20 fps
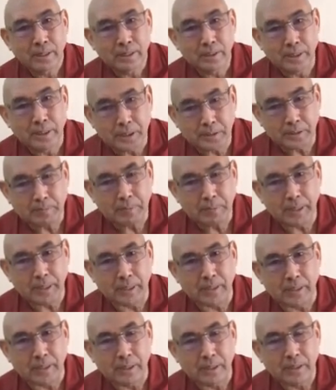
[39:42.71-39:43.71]
This
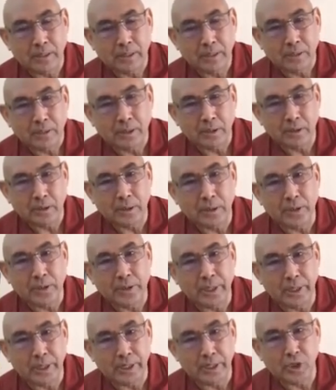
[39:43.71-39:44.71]
pen, the
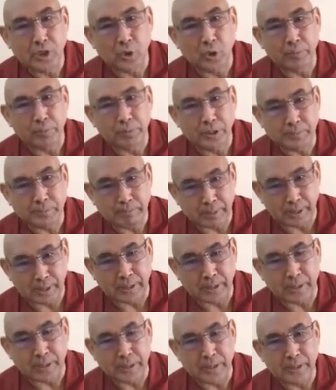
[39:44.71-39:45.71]
reality of this
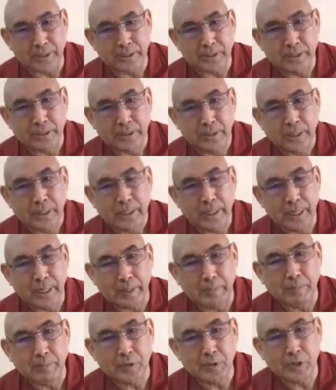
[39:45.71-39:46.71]
pen is
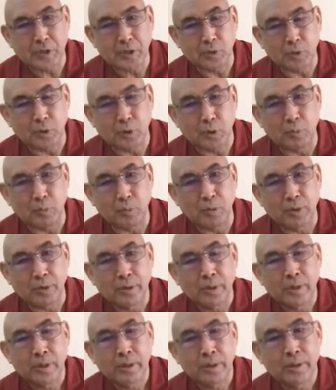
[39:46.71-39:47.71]
empty of
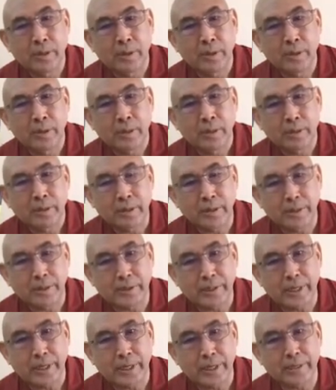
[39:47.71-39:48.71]

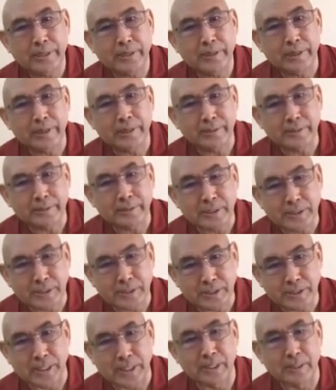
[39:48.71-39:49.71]
inherent
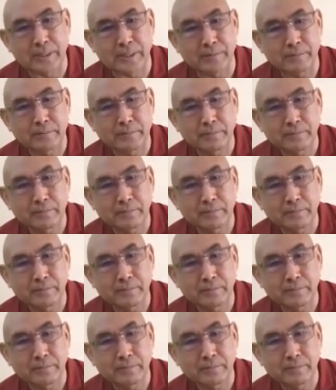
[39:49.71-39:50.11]
existent,